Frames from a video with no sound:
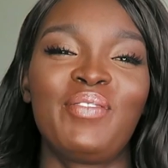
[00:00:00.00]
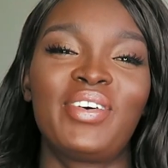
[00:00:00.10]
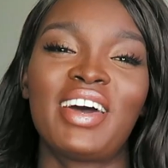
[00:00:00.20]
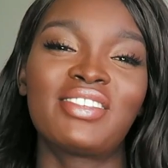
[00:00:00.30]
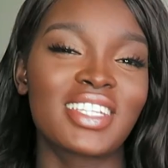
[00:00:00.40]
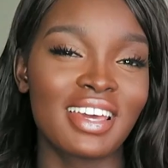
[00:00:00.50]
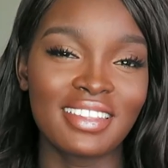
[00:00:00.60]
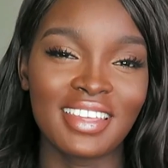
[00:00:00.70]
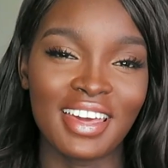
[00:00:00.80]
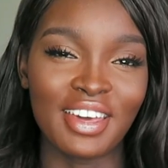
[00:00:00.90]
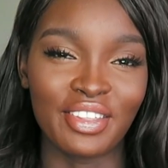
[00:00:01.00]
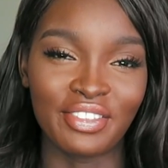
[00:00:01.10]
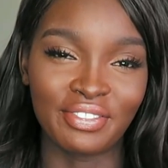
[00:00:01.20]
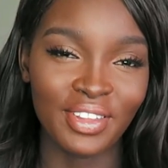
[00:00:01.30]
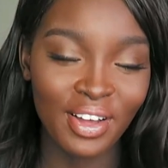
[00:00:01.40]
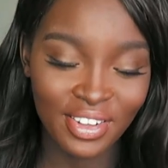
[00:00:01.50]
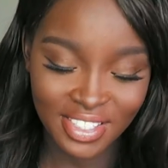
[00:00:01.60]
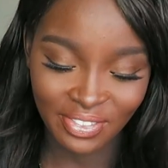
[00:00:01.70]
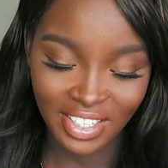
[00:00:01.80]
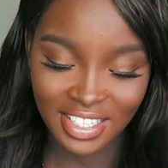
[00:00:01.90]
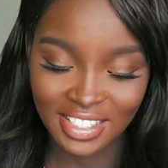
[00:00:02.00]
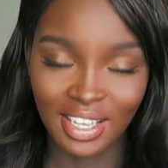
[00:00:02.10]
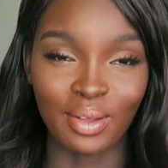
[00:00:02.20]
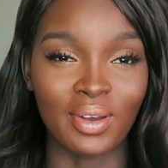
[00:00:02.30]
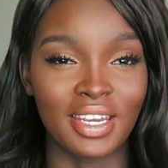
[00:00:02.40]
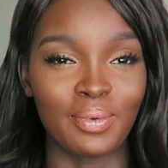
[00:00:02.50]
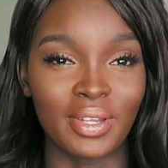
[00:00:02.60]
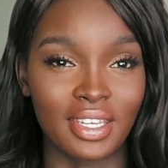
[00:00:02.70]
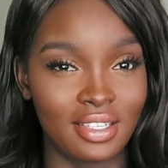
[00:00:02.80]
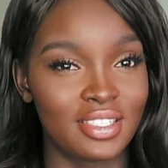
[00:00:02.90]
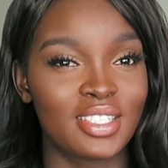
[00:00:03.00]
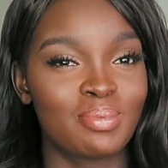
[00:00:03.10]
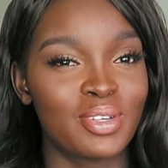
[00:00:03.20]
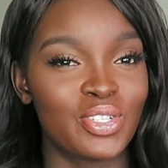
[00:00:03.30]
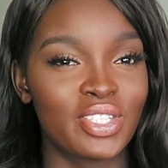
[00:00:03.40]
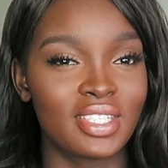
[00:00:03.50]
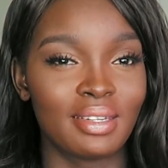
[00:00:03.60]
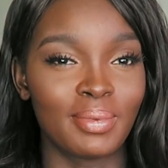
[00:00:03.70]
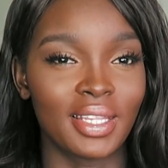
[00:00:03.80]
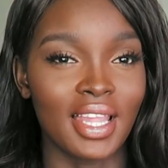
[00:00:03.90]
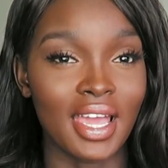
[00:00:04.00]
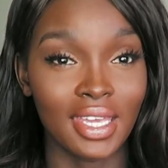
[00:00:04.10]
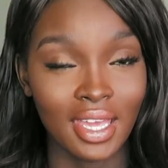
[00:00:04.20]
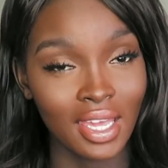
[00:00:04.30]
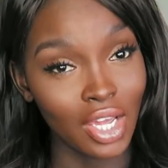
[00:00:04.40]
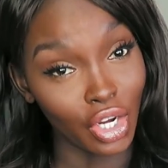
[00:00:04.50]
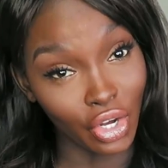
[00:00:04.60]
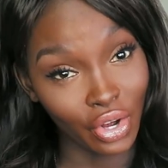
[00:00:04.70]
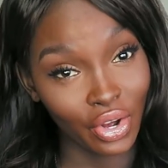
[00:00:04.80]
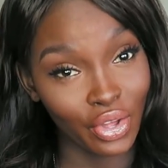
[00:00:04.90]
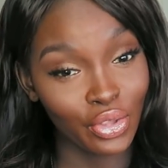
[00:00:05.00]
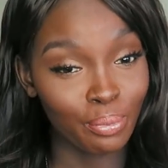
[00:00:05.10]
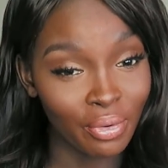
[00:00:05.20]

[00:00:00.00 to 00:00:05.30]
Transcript: but I have to cut that out of the vlogs because I don't want anyone getting suspicious and being like, girl, you